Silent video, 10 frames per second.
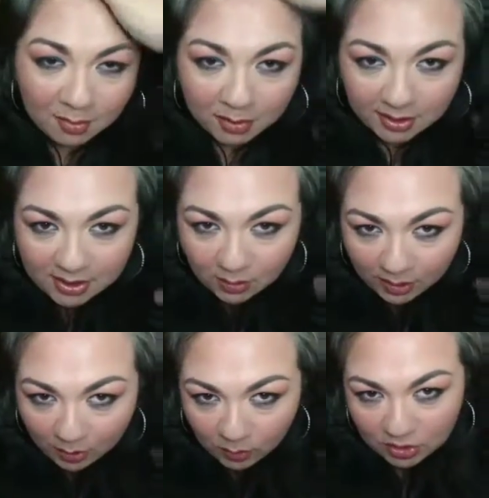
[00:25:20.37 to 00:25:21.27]
But that's
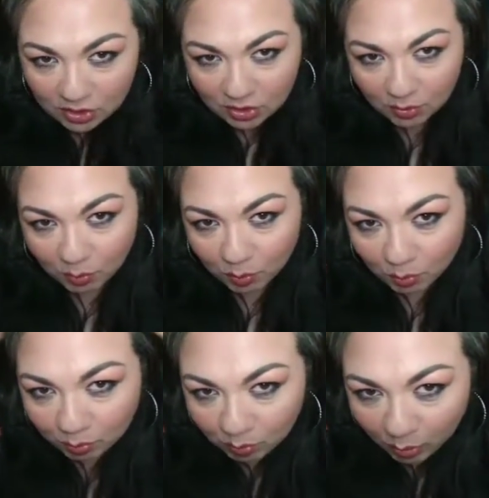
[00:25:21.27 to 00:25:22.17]
okay. We just
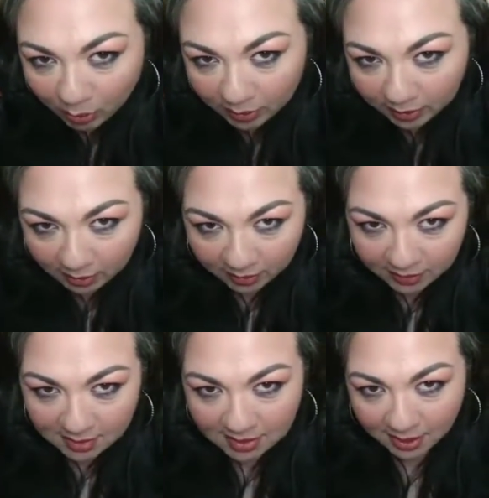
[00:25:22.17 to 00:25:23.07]
part it on
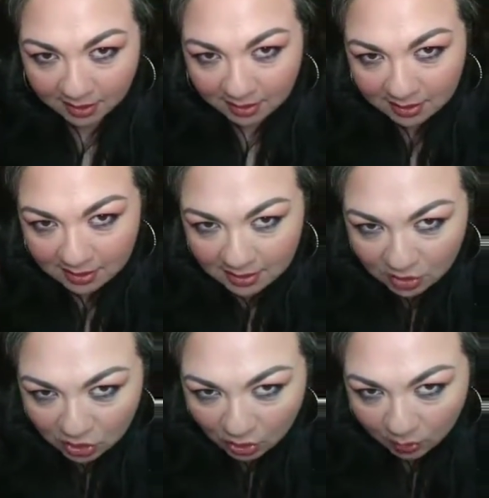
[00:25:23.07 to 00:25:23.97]
this side and it
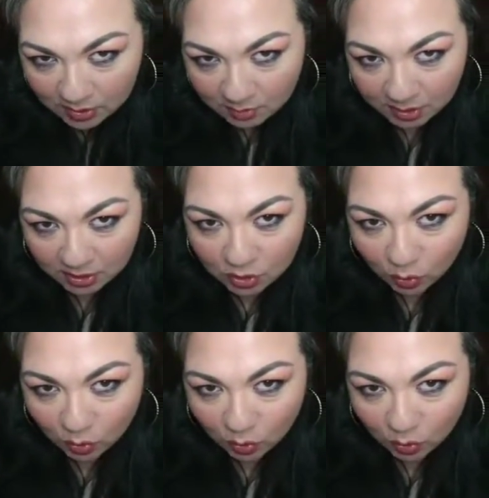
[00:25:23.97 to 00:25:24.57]
doesn't show as much.